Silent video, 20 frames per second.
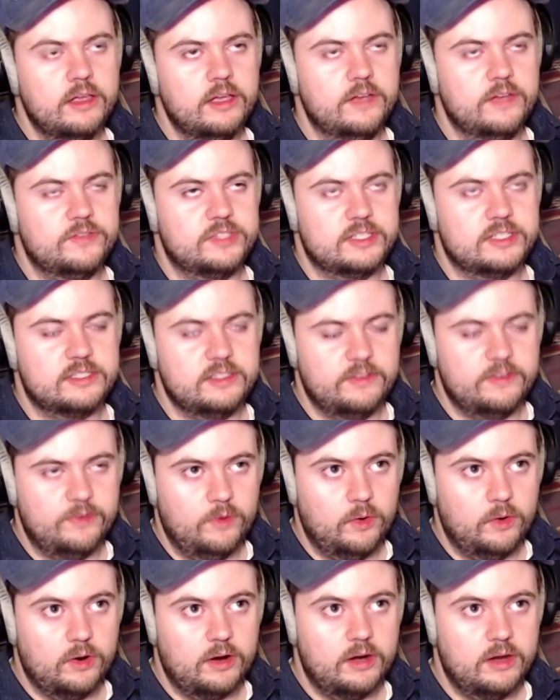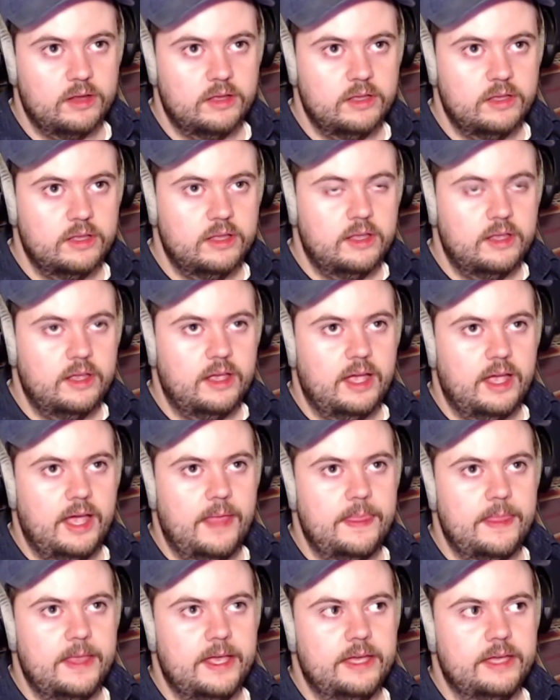of 64,
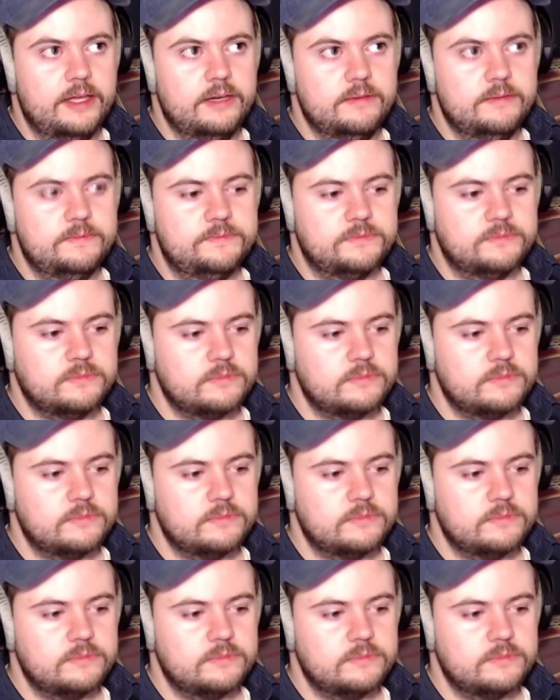and then